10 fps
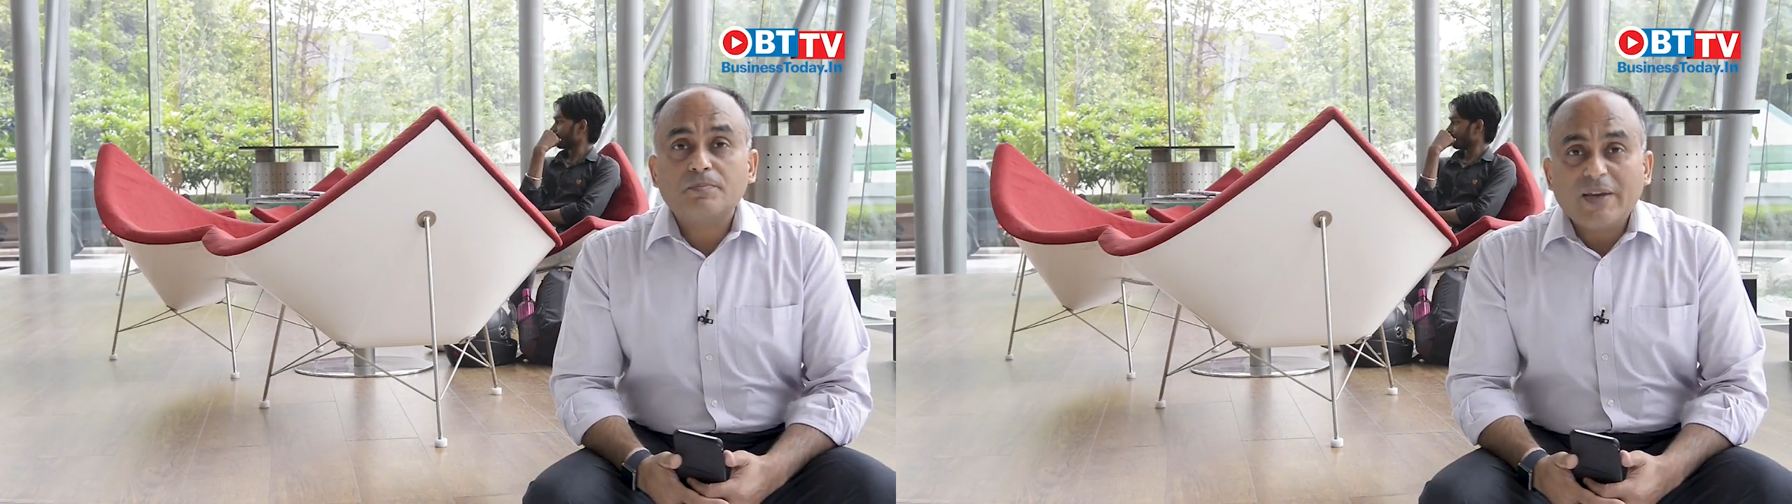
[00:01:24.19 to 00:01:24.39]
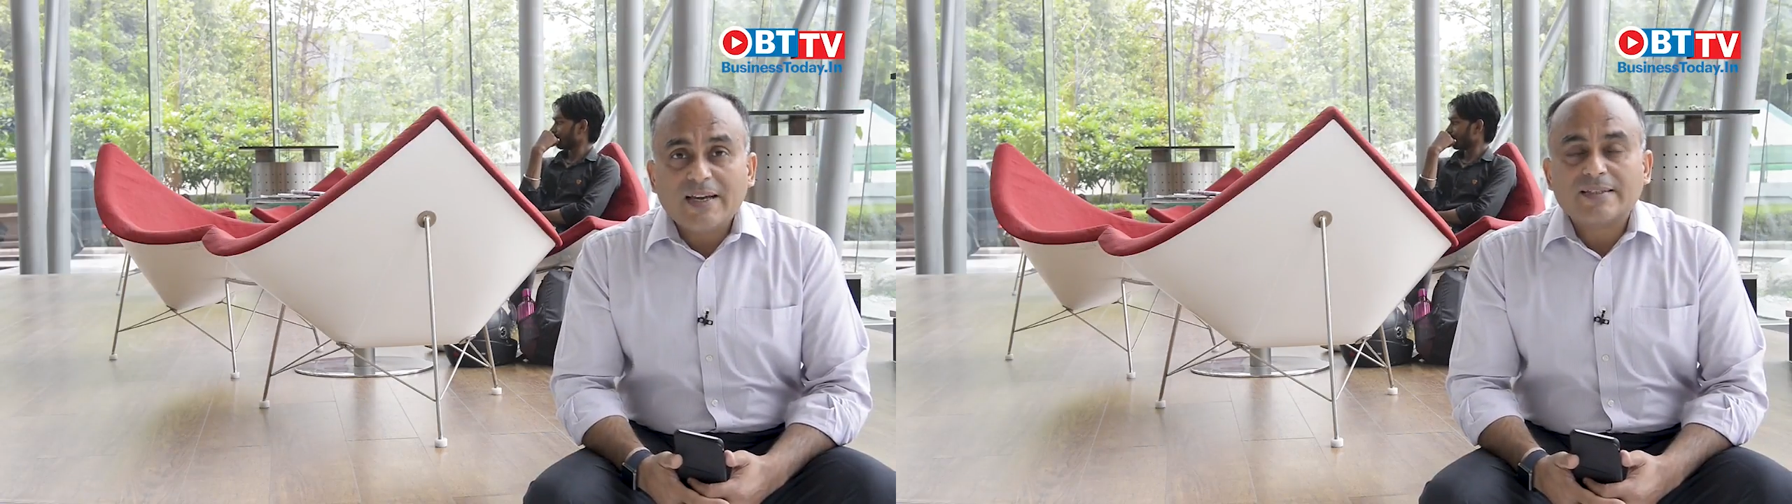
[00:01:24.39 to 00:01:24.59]

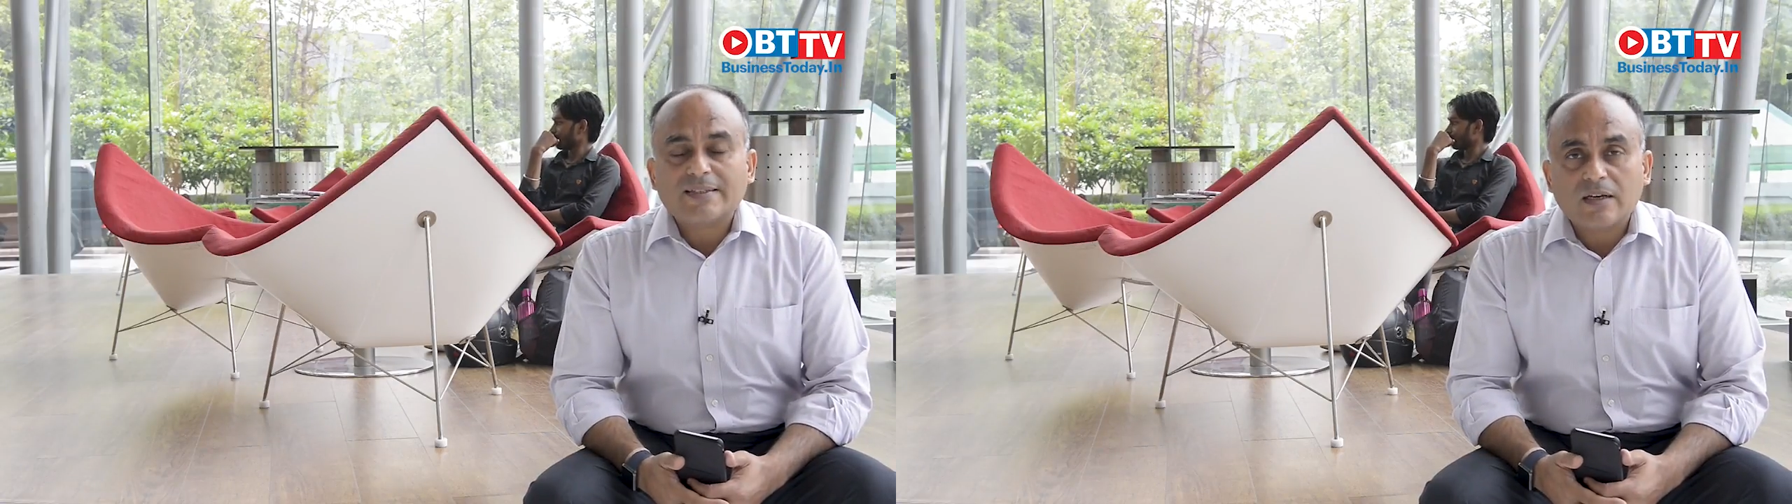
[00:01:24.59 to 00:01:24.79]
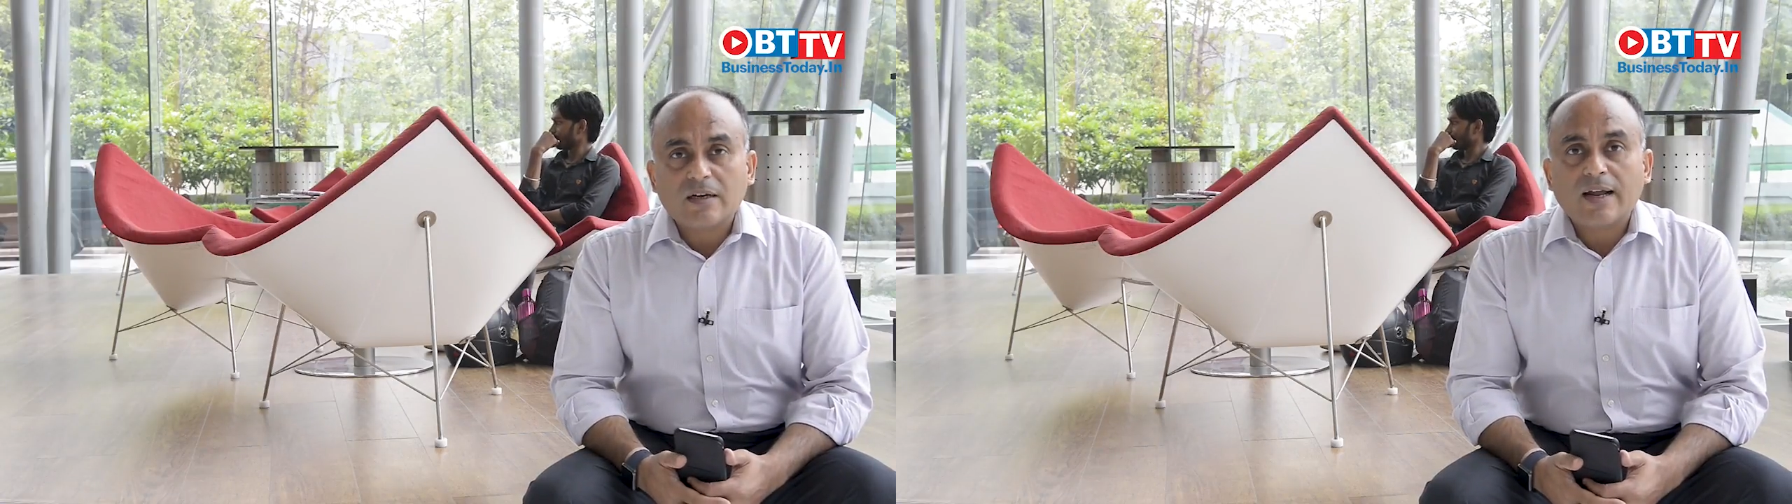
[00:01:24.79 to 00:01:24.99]
biggest
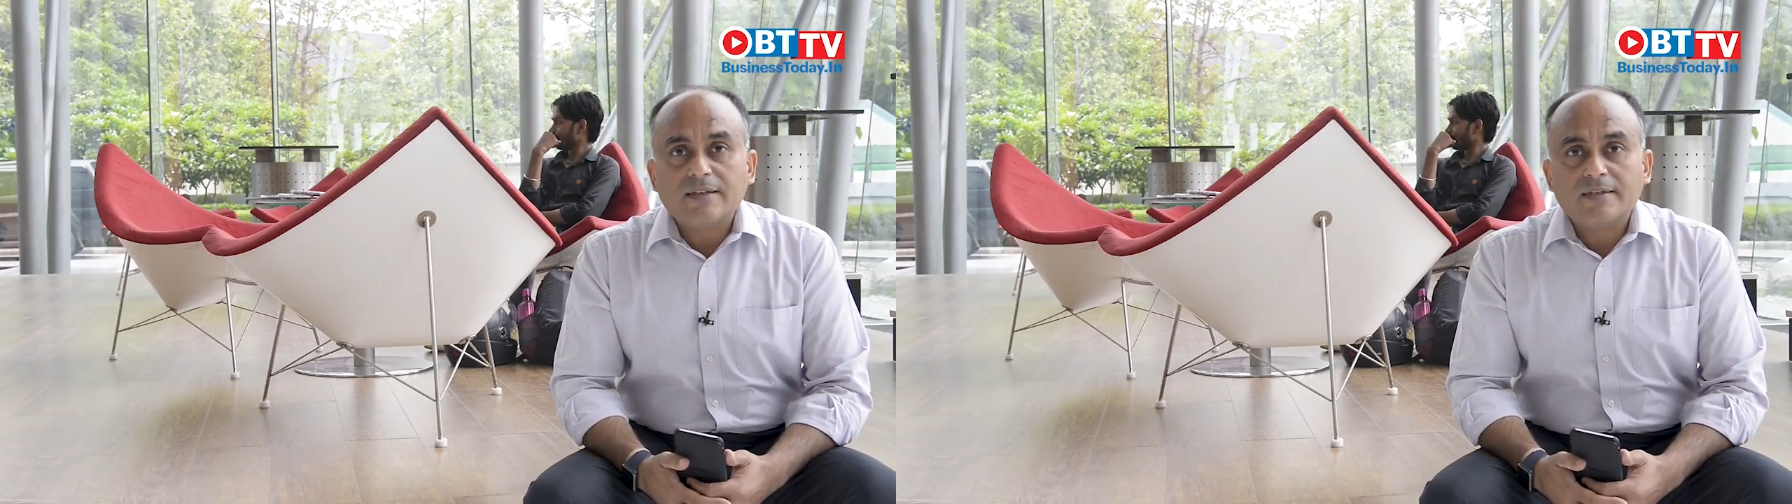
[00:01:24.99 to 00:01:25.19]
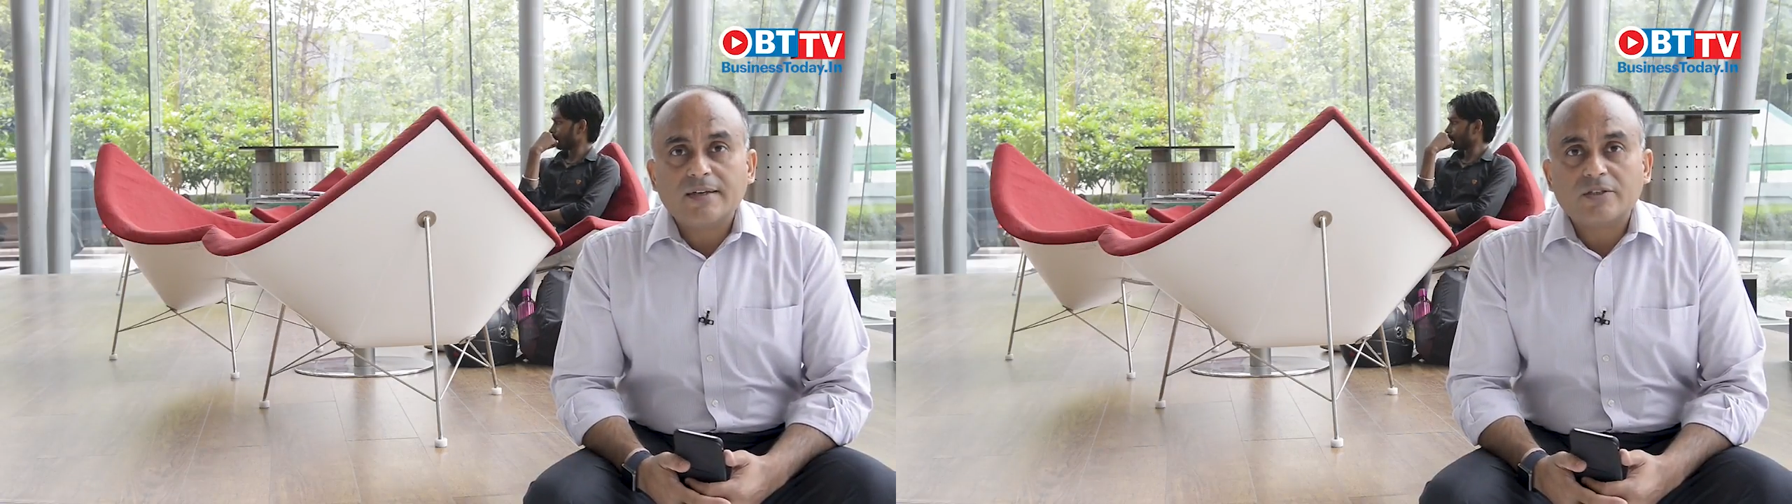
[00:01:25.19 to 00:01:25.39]

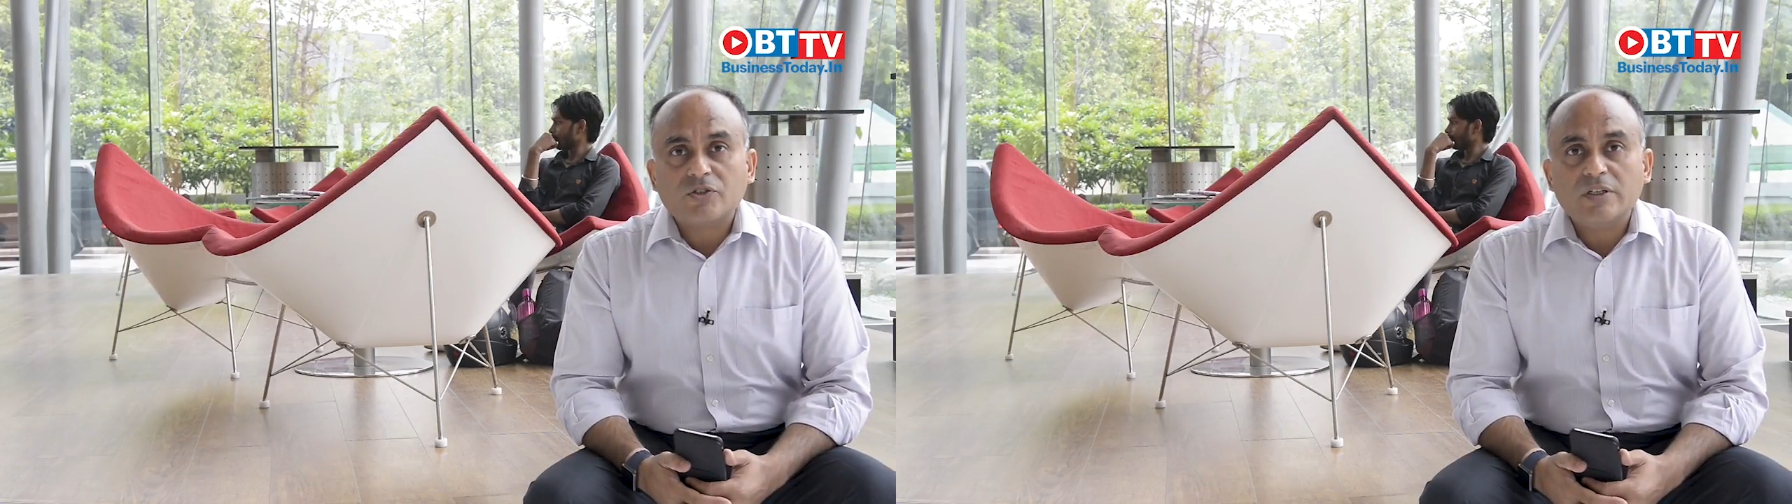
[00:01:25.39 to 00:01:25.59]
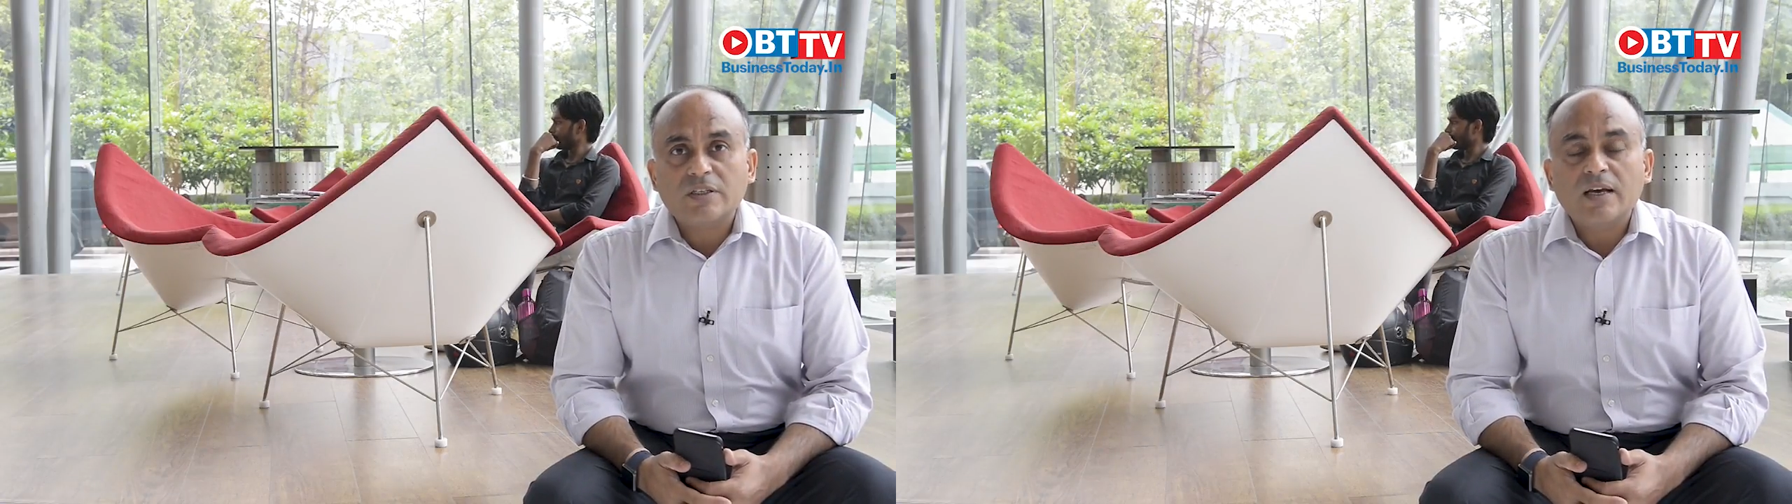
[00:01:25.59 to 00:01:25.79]
sunrise
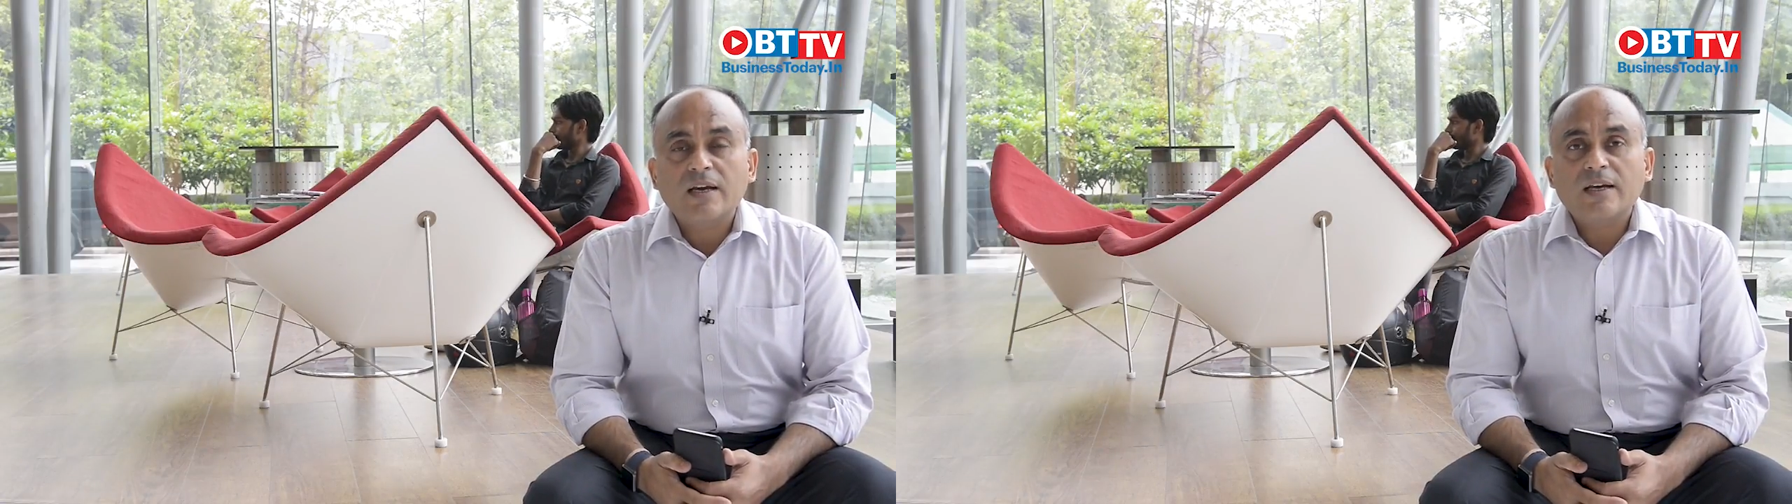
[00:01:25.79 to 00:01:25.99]
industries